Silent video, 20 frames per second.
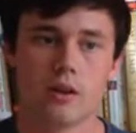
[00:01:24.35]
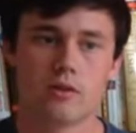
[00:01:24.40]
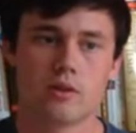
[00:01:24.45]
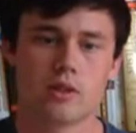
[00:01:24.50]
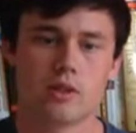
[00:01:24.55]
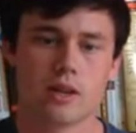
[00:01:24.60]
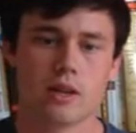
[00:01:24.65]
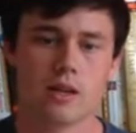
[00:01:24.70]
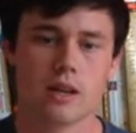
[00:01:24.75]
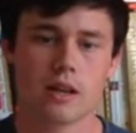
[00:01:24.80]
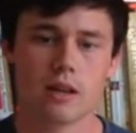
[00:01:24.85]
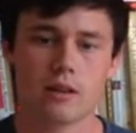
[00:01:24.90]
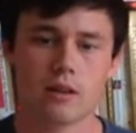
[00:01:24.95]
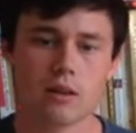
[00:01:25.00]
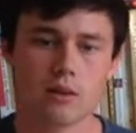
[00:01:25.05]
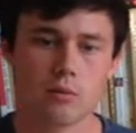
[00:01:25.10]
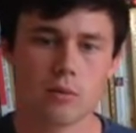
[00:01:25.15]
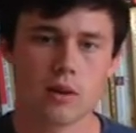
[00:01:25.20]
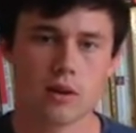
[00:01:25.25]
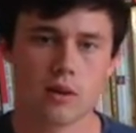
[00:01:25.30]
just to take a
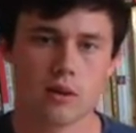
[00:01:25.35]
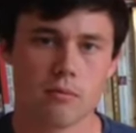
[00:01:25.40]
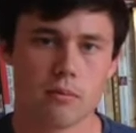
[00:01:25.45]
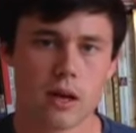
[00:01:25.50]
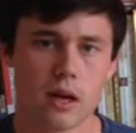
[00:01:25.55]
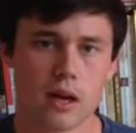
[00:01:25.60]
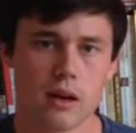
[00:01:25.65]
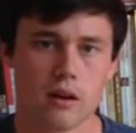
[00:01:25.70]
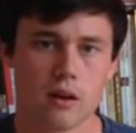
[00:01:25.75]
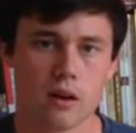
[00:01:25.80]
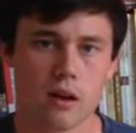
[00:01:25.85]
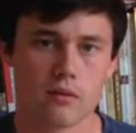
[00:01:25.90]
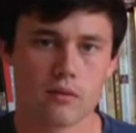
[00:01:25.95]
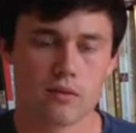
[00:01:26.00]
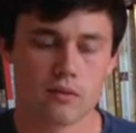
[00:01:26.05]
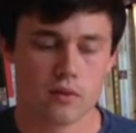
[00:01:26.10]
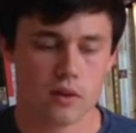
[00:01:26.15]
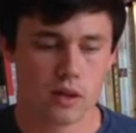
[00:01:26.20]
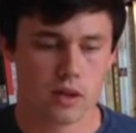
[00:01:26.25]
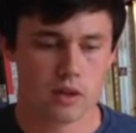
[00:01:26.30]
little bit of the bite
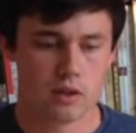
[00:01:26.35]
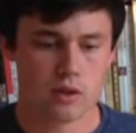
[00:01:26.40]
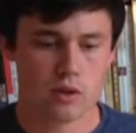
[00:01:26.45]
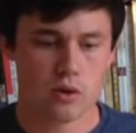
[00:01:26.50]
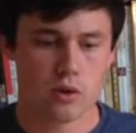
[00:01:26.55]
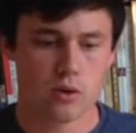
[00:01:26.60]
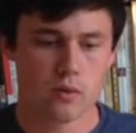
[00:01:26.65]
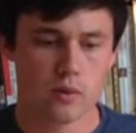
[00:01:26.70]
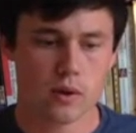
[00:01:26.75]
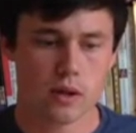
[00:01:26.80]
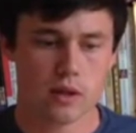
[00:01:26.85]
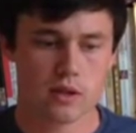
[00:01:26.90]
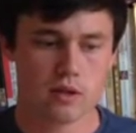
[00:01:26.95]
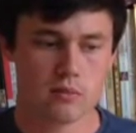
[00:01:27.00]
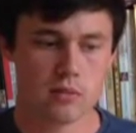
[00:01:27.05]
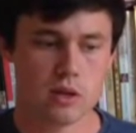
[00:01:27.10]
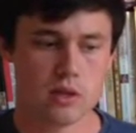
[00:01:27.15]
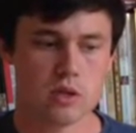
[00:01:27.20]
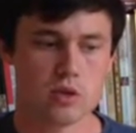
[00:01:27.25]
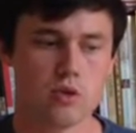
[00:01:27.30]
off of it, because you don't want it
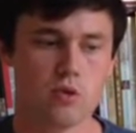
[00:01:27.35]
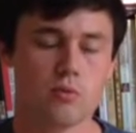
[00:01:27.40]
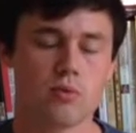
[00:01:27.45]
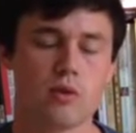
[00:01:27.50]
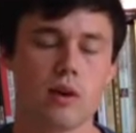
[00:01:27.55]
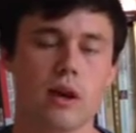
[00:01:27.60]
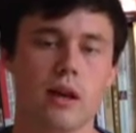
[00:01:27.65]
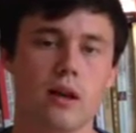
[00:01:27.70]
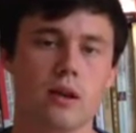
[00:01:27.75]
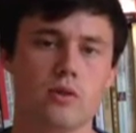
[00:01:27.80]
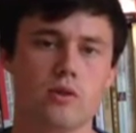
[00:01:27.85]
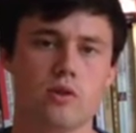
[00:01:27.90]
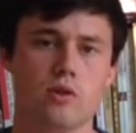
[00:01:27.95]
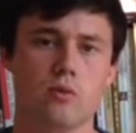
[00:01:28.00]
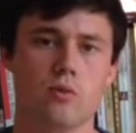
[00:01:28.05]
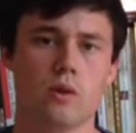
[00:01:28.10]
to be too pronounced.